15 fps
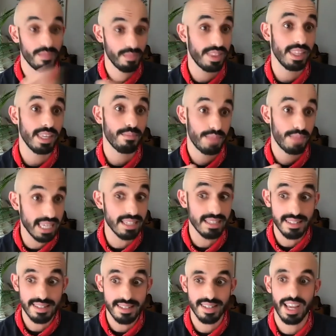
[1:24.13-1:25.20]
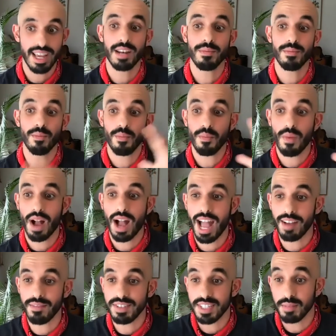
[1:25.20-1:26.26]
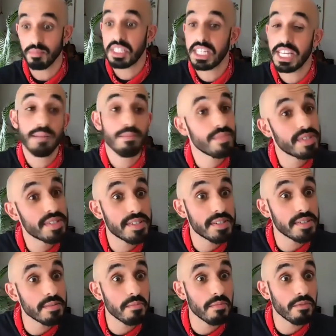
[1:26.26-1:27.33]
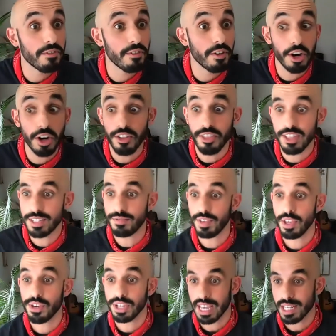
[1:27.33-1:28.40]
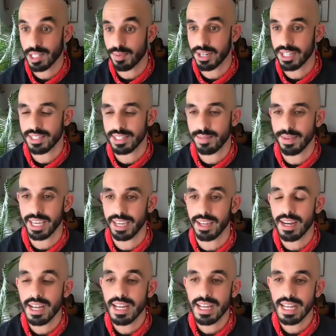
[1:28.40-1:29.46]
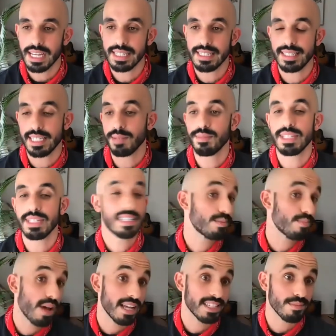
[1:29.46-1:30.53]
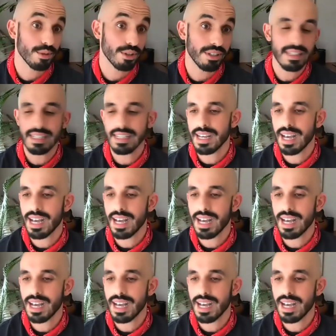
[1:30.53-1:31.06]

the piece, and I have some tips for this viewing experience to make it as seamless as possible.